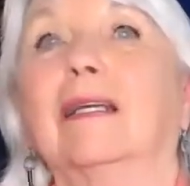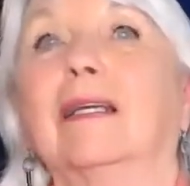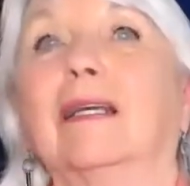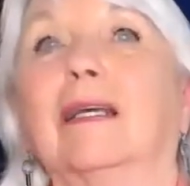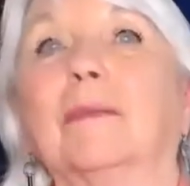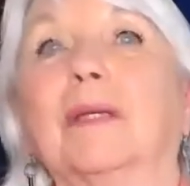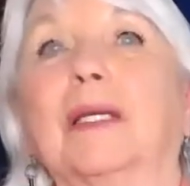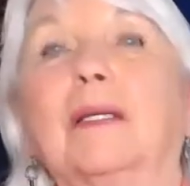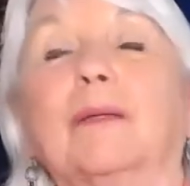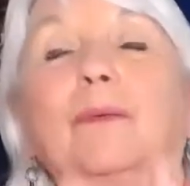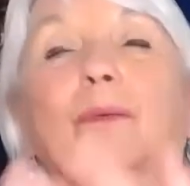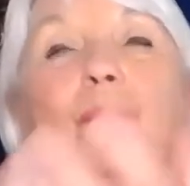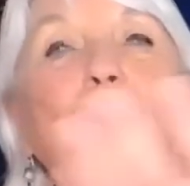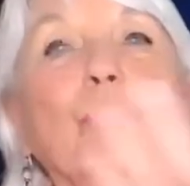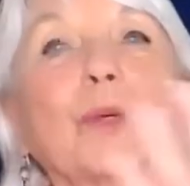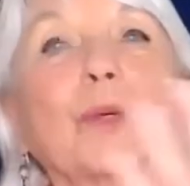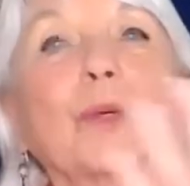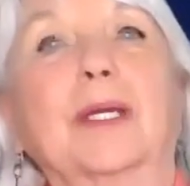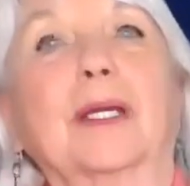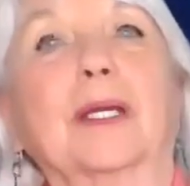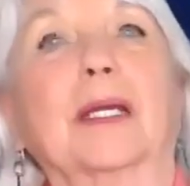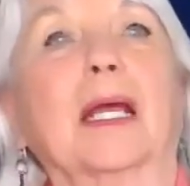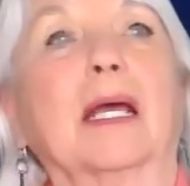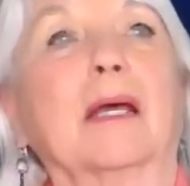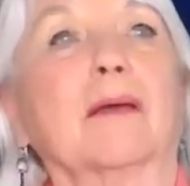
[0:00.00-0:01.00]
I mean, we
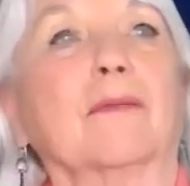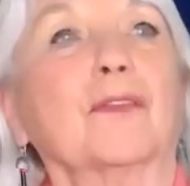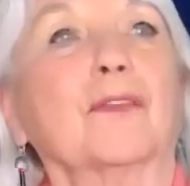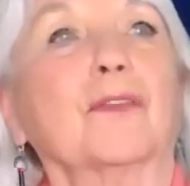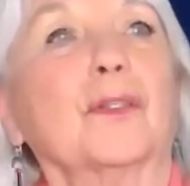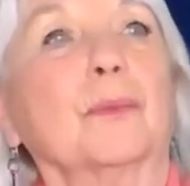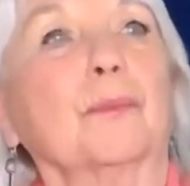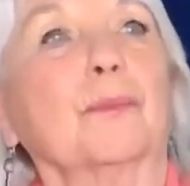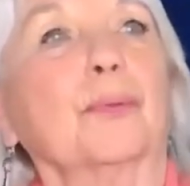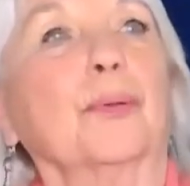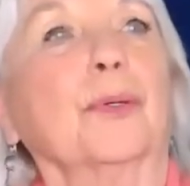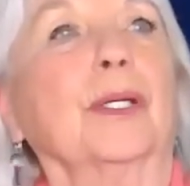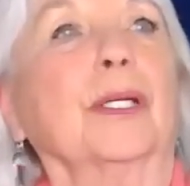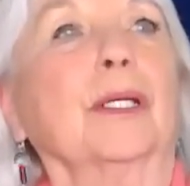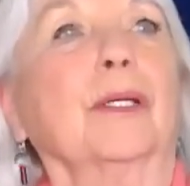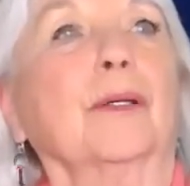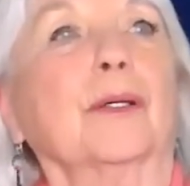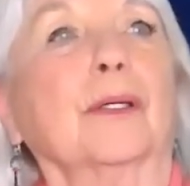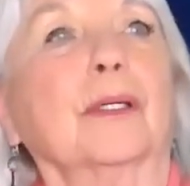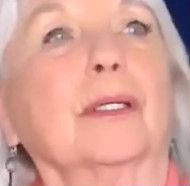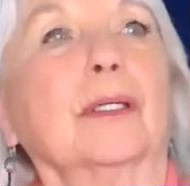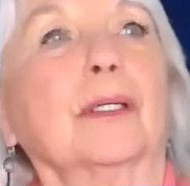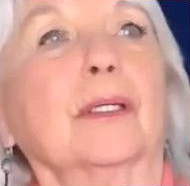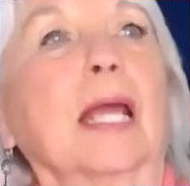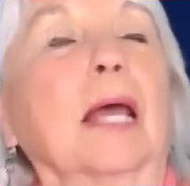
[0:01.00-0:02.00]
can have some pretty
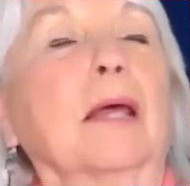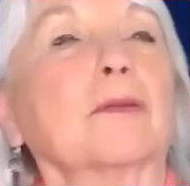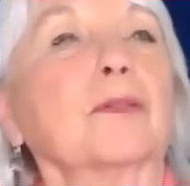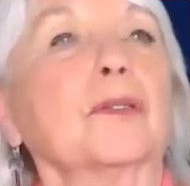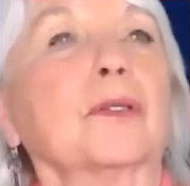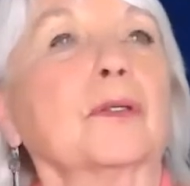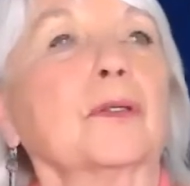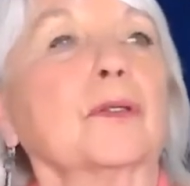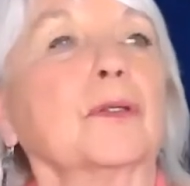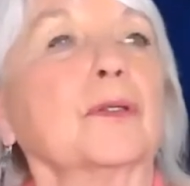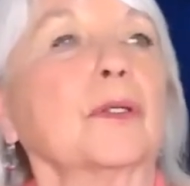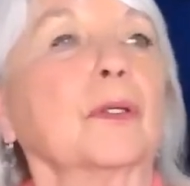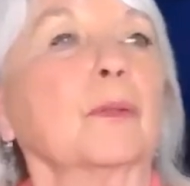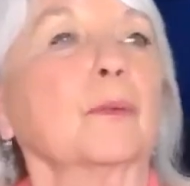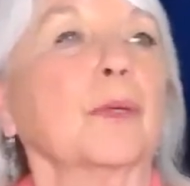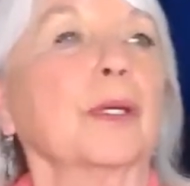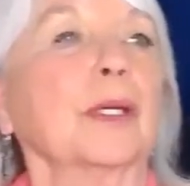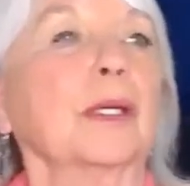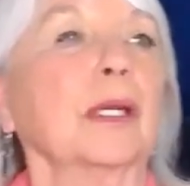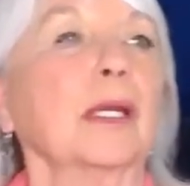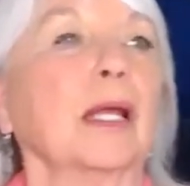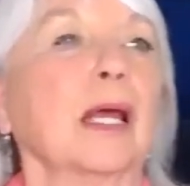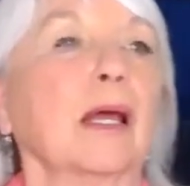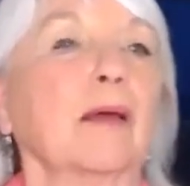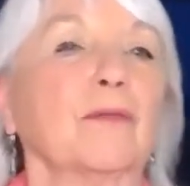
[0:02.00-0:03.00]
good guesses and we
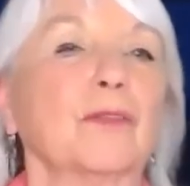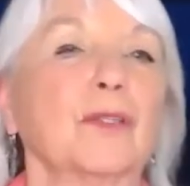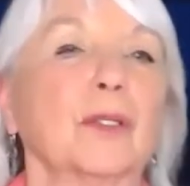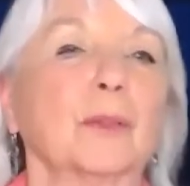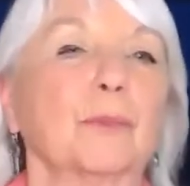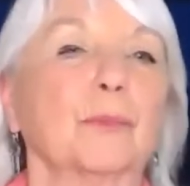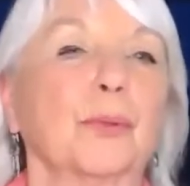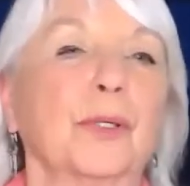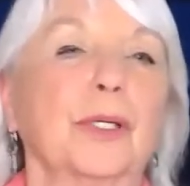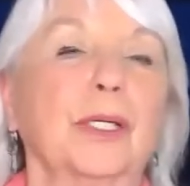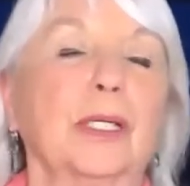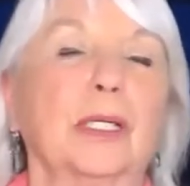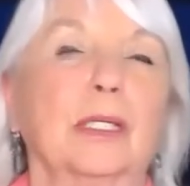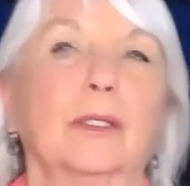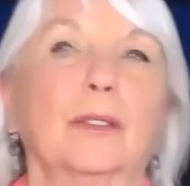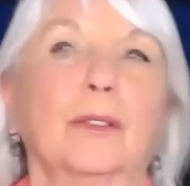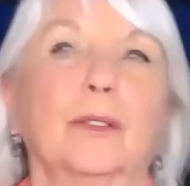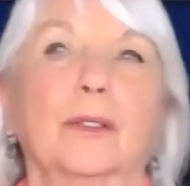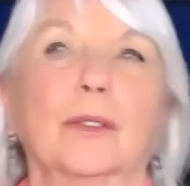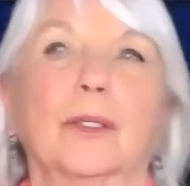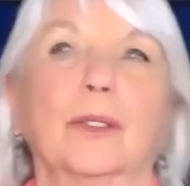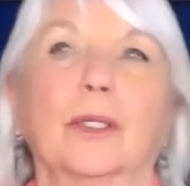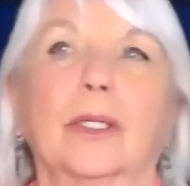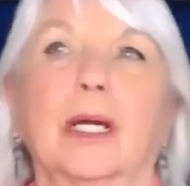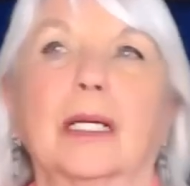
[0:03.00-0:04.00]
could have some pretty
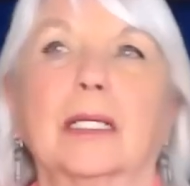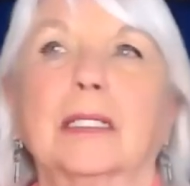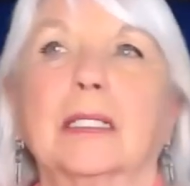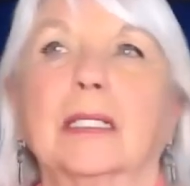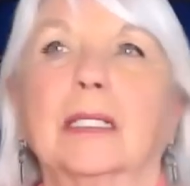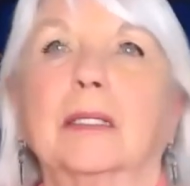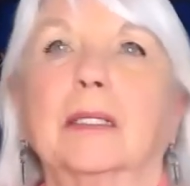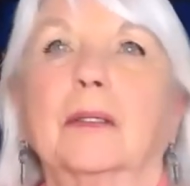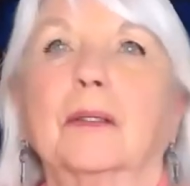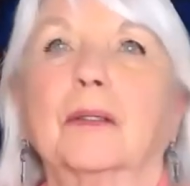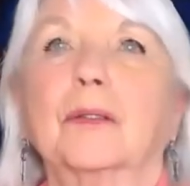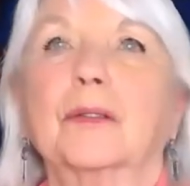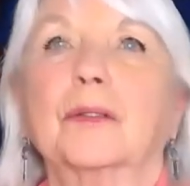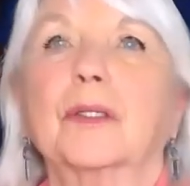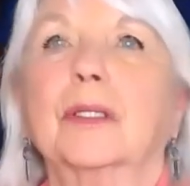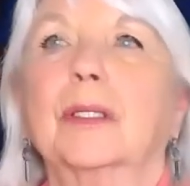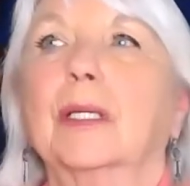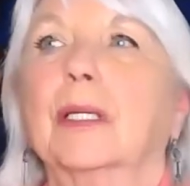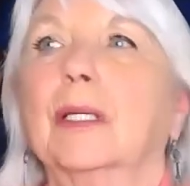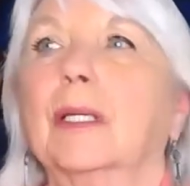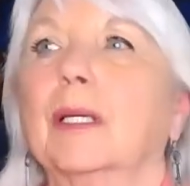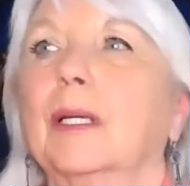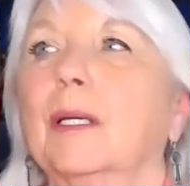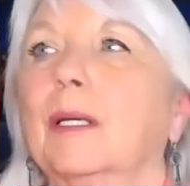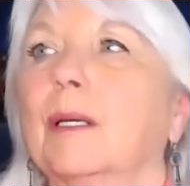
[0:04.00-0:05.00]
good ideas,
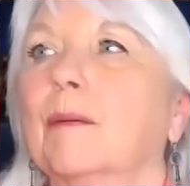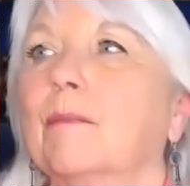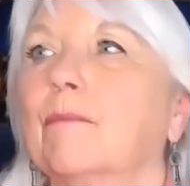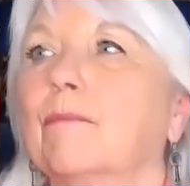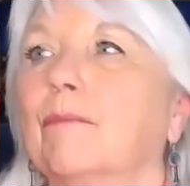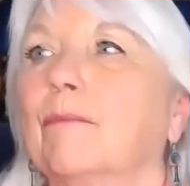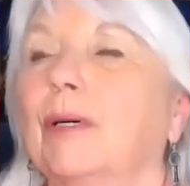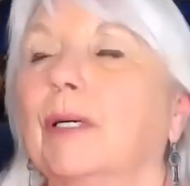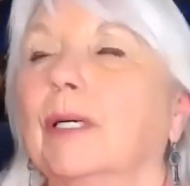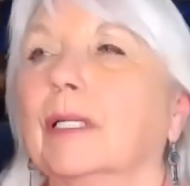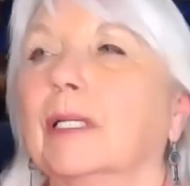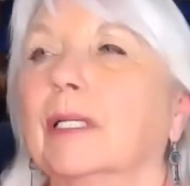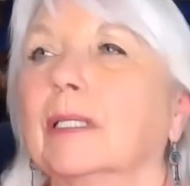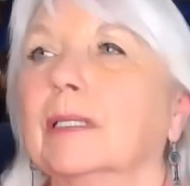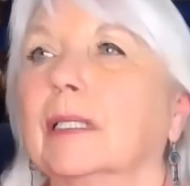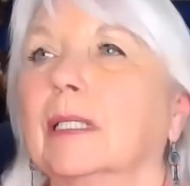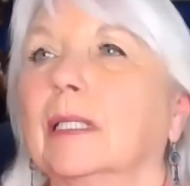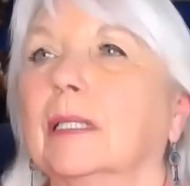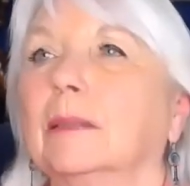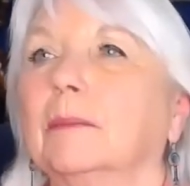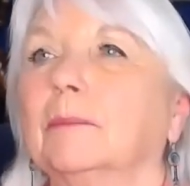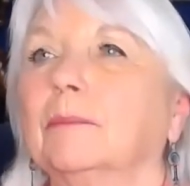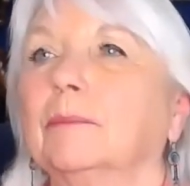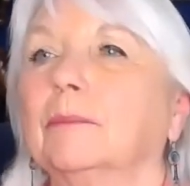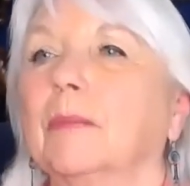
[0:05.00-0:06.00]
but
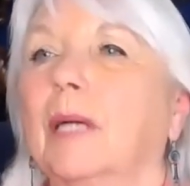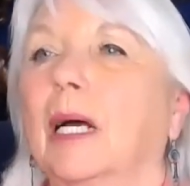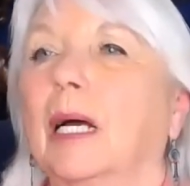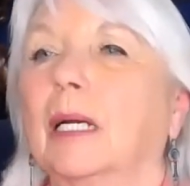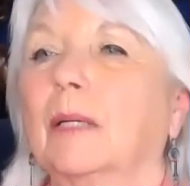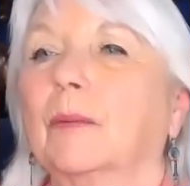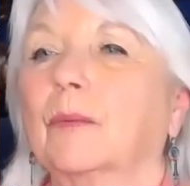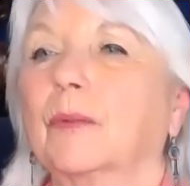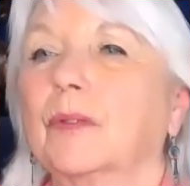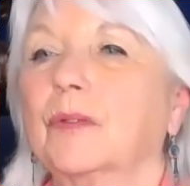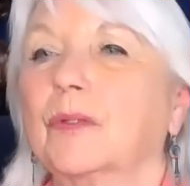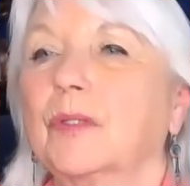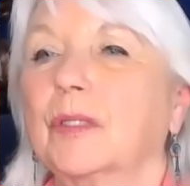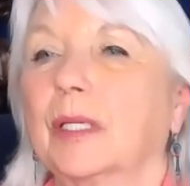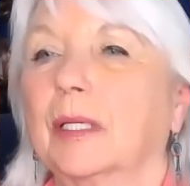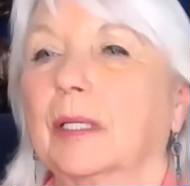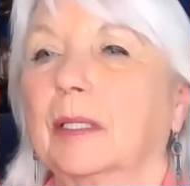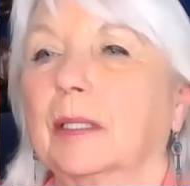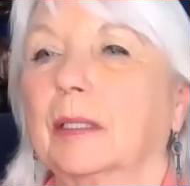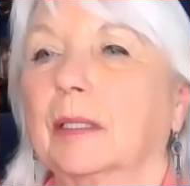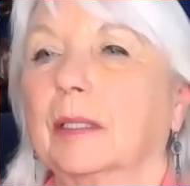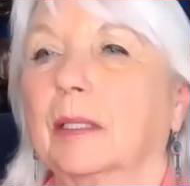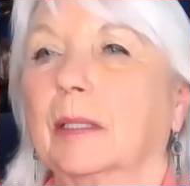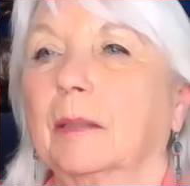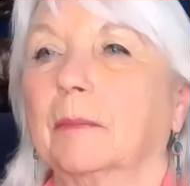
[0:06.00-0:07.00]
I would
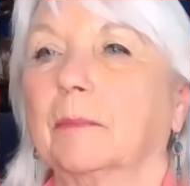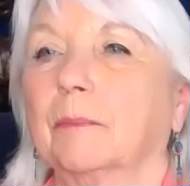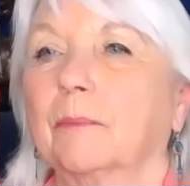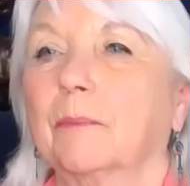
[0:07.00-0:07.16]
say